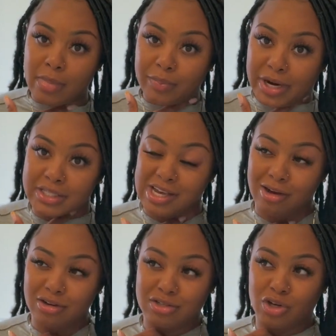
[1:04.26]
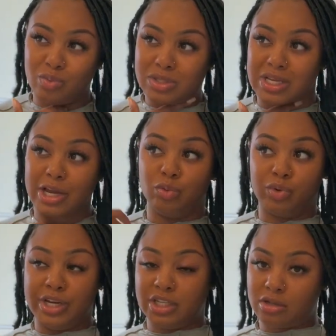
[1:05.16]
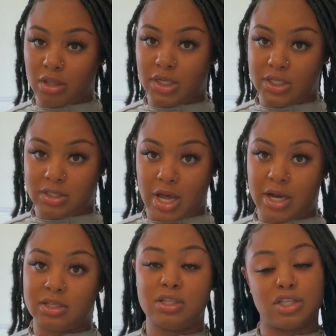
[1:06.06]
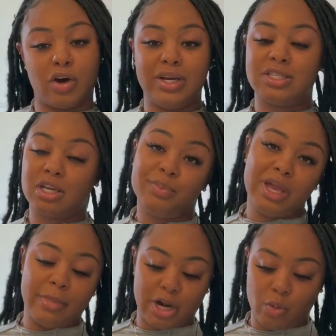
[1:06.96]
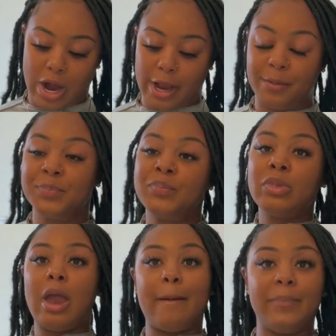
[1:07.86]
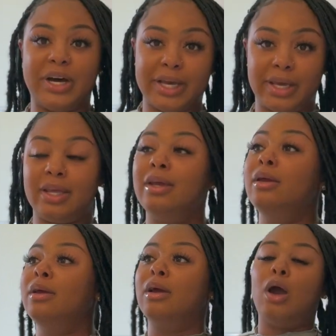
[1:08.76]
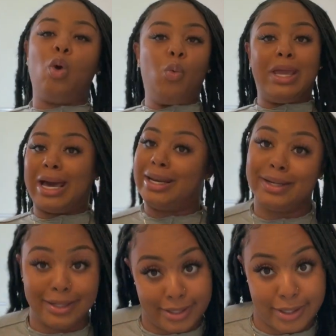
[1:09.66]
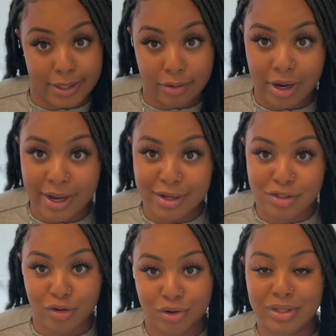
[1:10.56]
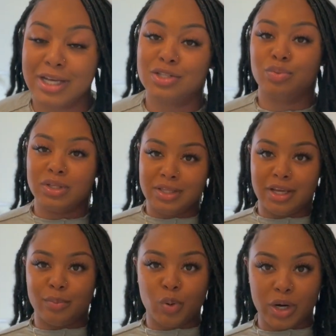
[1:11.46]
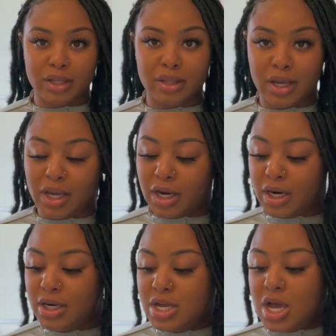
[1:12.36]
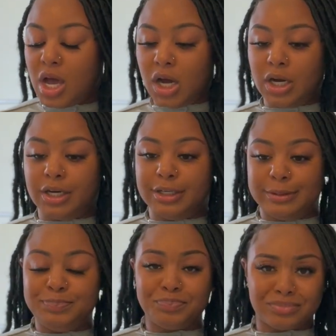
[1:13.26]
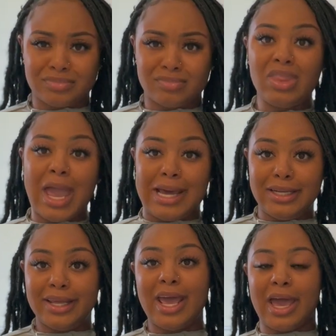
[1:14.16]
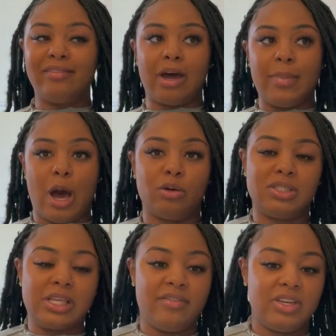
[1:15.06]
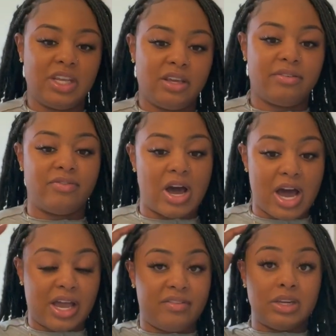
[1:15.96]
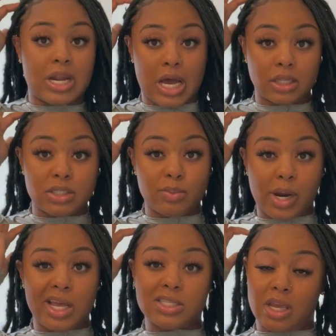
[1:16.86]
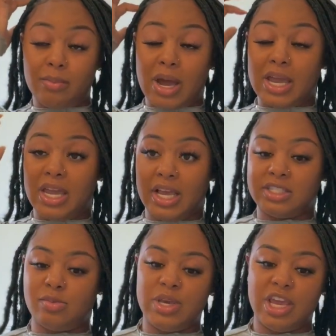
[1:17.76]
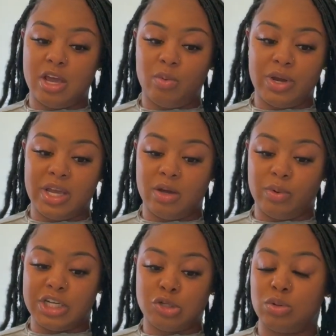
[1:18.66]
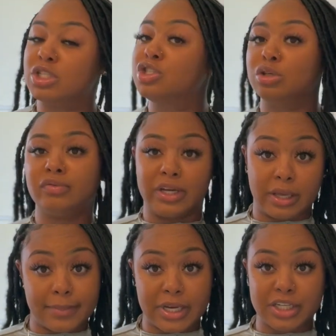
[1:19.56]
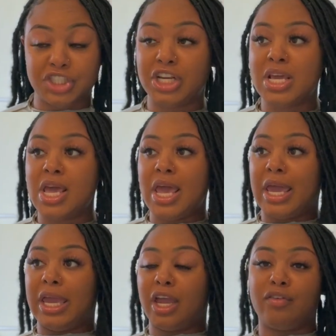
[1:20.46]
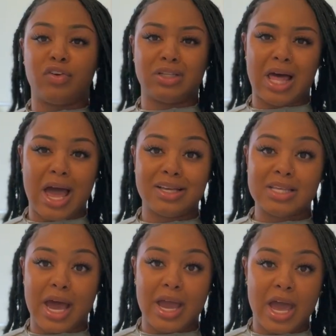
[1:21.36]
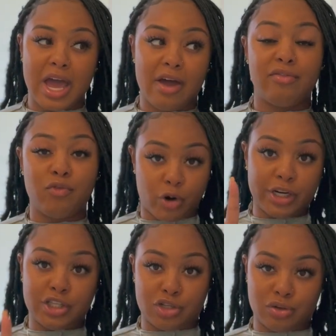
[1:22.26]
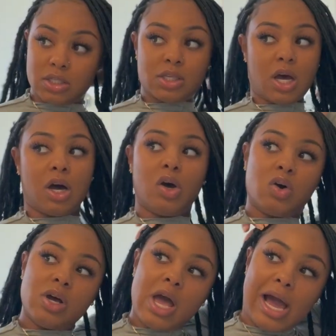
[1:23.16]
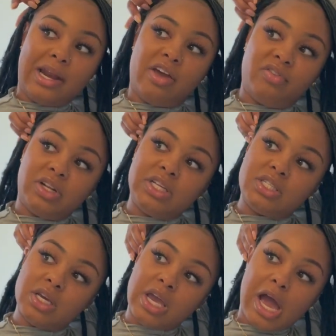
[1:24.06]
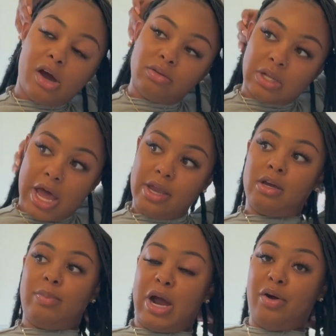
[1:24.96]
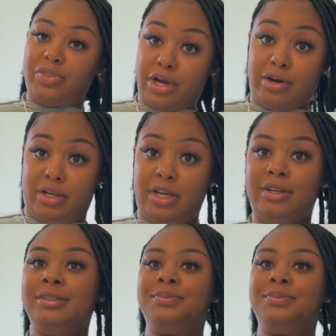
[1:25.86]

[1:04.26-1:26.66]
my braids, I also was like reinstalling these locks. So it took me about a while, but we got it done, okay? So that's really the important thing here. Um, I did have about 75 knotless braids in my head to begin with, which was too fucking much. And for locks, I have 42. So I definitely took out like about 30.